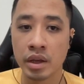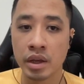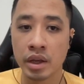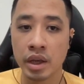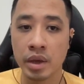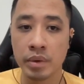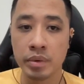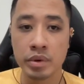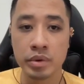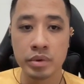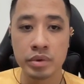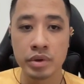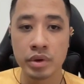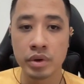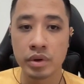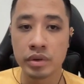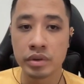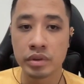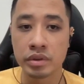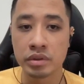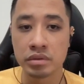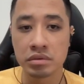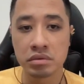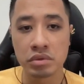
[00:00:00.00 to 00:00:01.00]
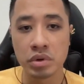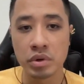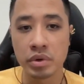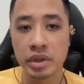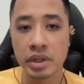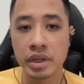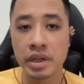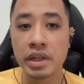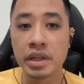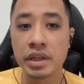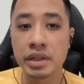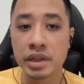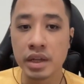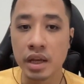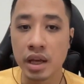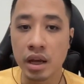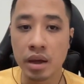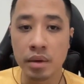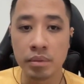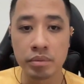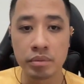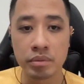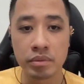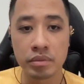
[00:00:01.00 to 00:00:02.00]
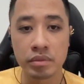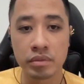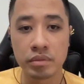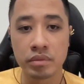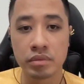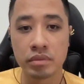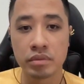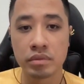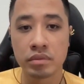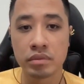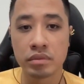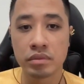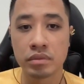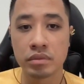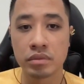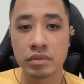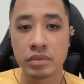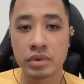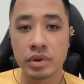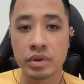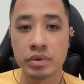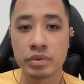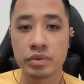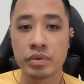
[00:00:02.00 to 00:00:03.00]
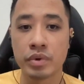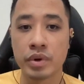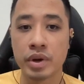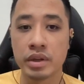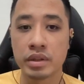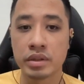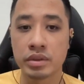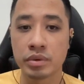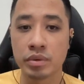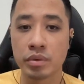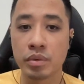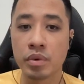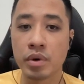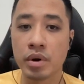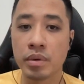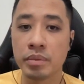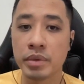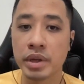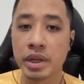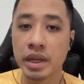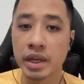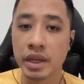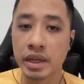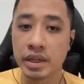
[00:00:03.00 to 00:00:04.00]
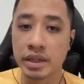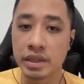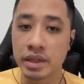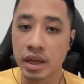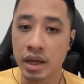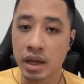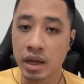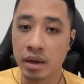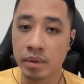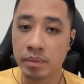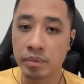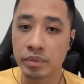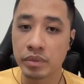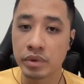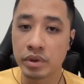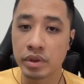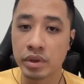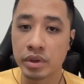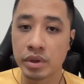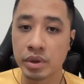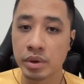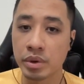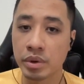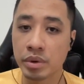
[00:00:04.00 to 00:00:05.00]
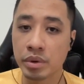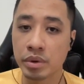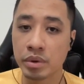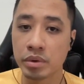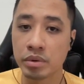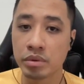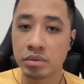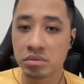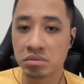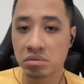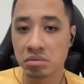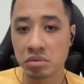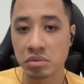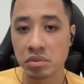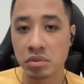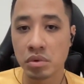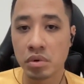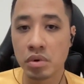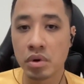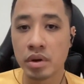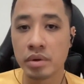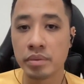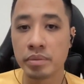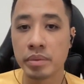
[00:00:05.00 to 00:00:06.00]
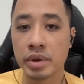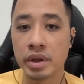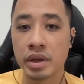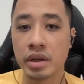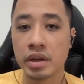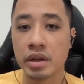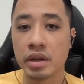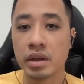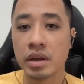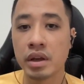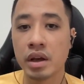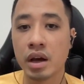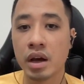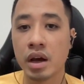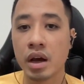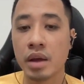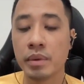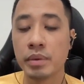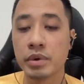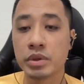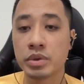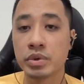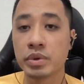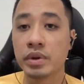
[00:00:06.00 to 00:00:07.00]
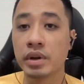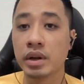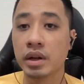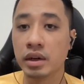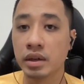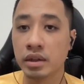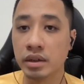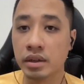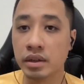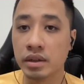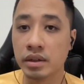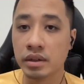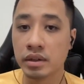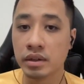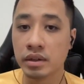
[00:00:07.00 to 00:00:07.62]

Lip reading: If you don't eat enough, don't dress warmly enough, you won't be able to learn.